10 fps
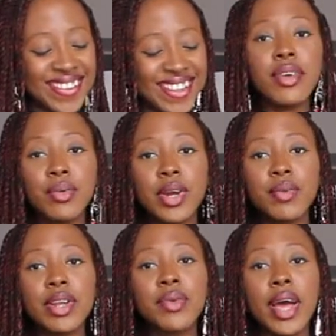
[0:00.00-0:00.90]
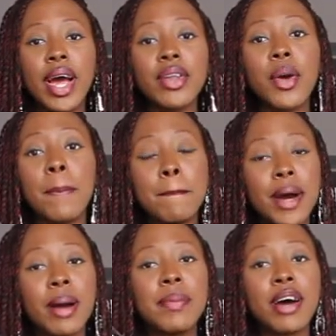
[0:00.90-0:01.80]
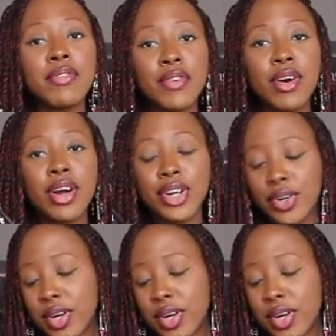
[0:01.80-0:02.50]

It's a great way to add a pop of color.